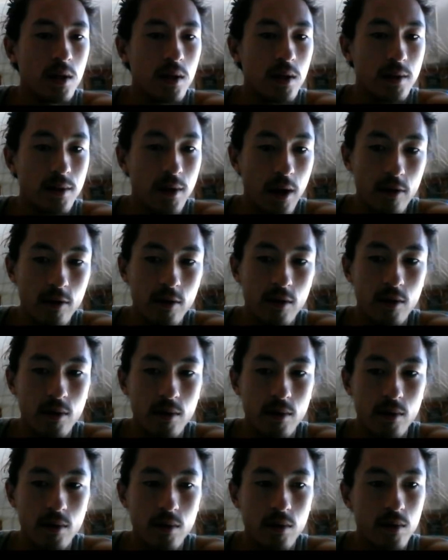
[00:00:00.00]

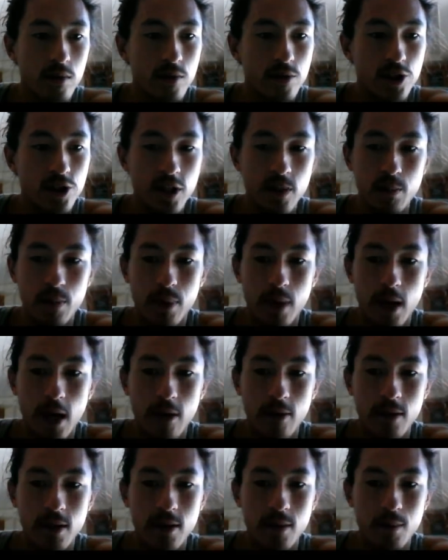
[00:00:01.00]
Another cheap
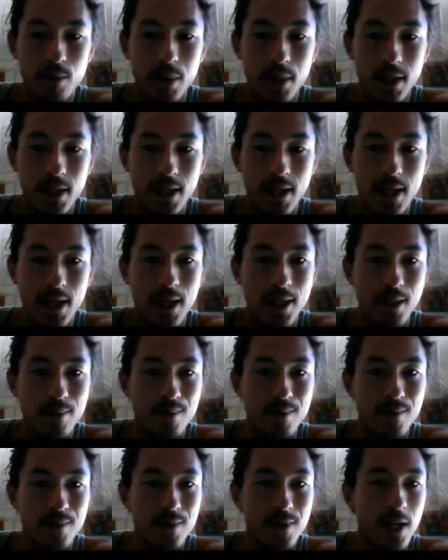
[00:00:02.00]
pirate, but again,
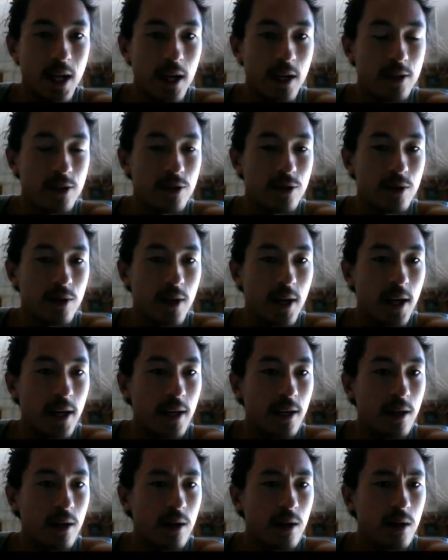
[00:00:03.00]
it's kind of too late.
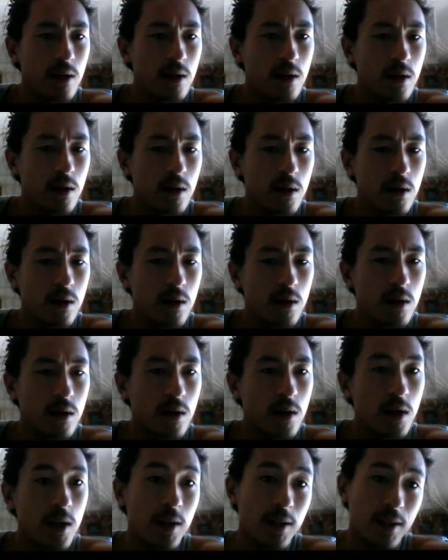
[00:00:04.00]

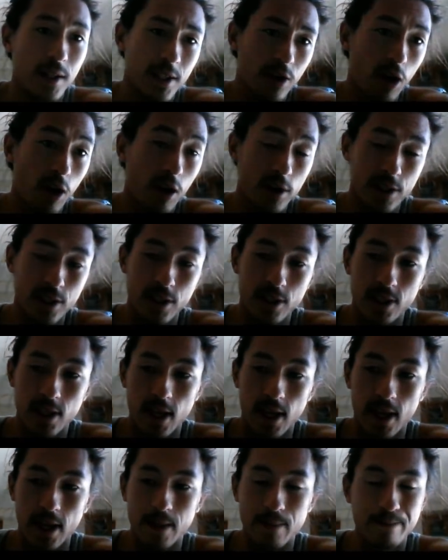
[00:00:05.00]
This card is
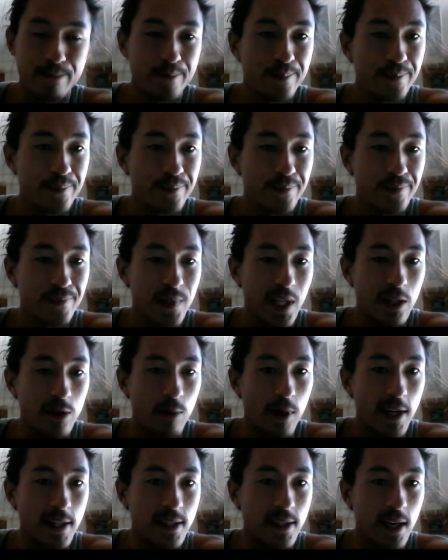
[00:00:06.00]
insane in the
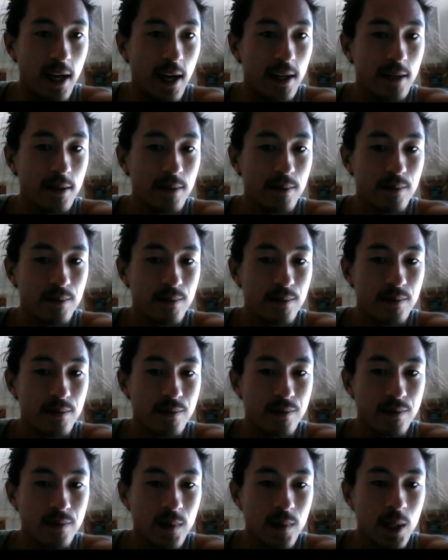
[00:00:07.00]
right deck.
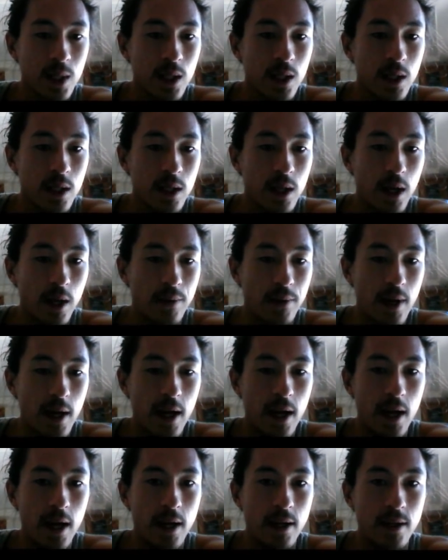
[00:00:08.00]
And
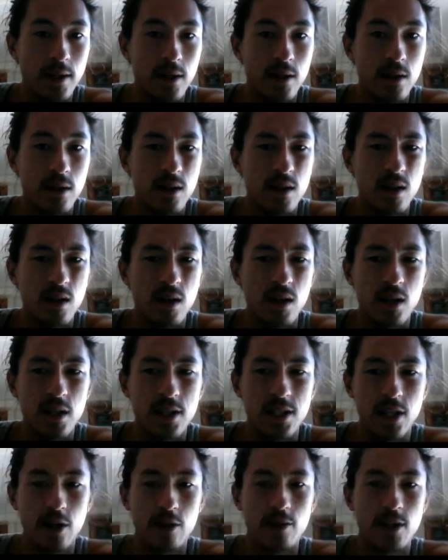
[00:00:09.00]
then
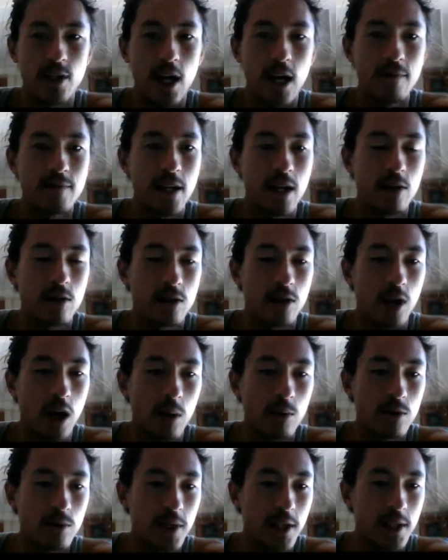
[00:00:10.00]
it's either Dive Down or
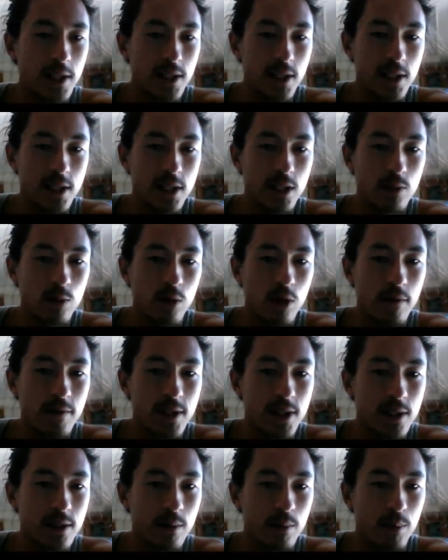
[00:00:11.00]
Cobbled Wings. This is more of a,
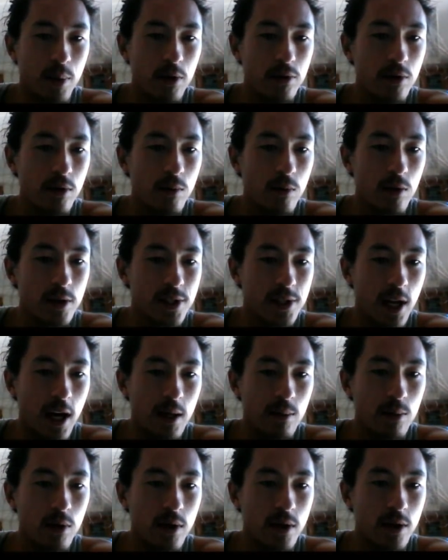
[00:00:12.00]
both are more
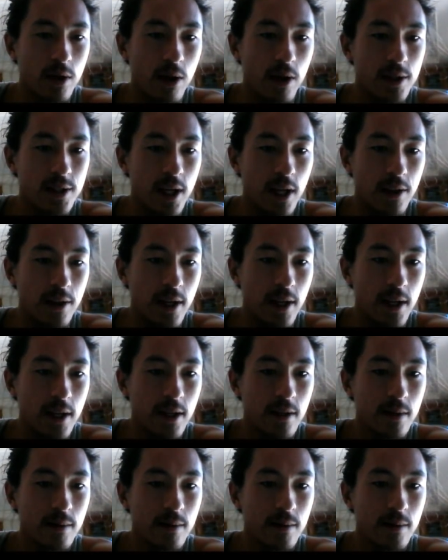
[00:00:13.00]
sideboard cards, I think.